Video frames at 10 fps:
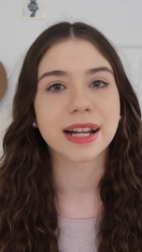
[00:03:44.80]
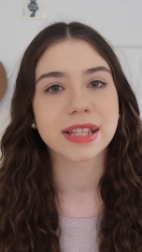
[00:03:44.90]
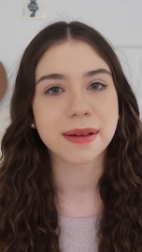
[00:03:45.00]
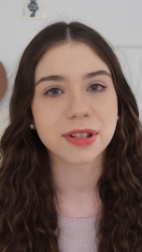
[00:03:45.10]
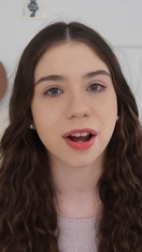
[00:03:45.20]
Now,
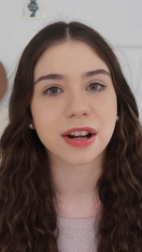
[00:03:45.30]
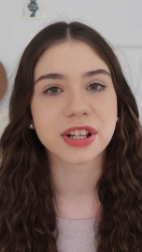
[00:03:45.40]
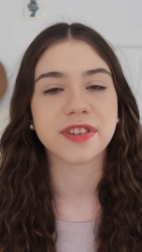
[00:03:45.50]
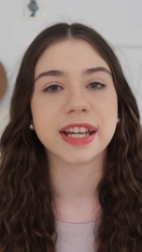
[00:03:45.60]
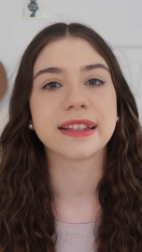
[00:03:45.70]
some
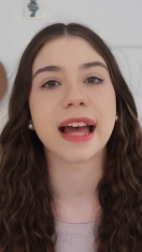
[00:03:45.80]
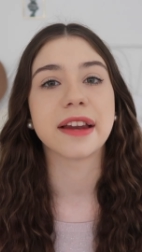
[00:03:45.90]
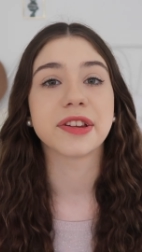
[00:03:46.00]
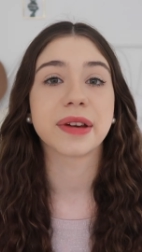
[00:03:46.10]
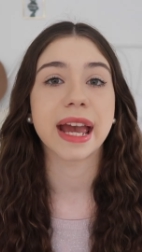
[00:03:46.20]
scholars think
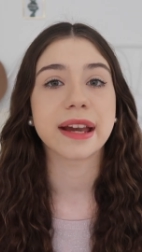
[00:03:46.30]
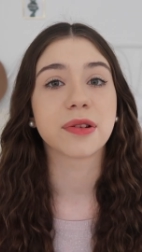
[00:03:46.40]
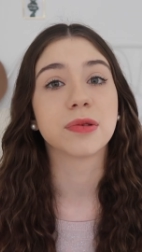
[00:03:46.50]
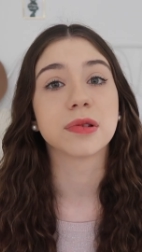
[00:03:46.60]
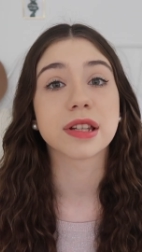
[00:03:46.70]
that UK
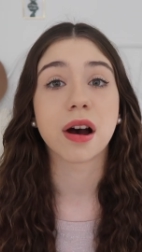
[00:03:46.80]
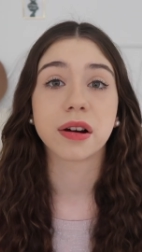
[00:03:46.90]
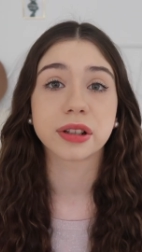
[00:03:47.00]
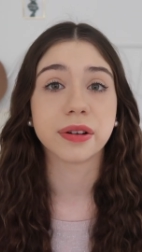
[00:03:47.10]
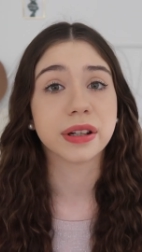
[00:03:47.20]
courts
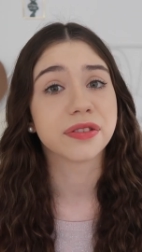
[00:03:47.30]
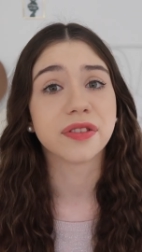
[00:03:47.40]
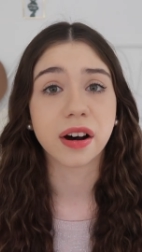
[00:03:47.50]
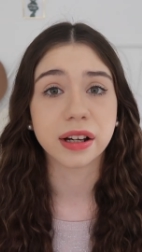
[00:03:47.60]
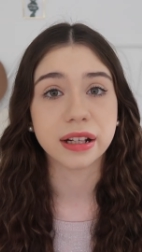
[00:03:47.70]
aren't going
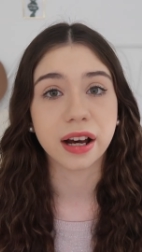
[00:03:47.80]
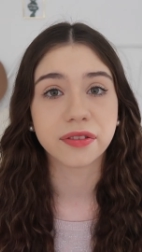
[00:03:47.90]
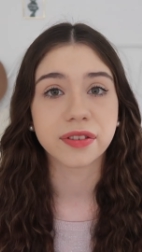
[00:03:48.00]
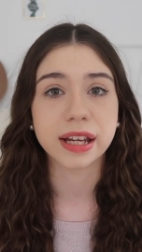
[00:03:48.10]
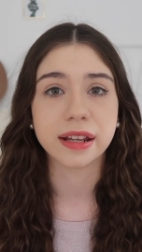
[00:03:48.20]
far
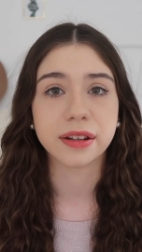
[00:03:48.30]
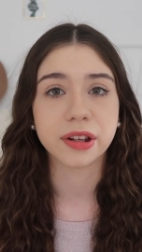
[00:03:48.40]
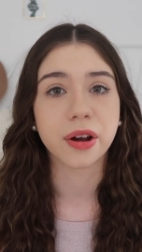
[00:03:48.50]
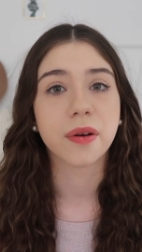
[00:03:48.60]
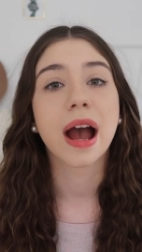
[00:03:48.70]
enough
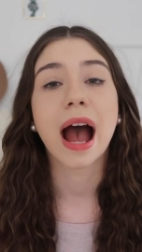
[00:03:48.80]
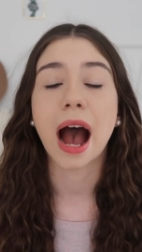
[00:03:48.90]
in,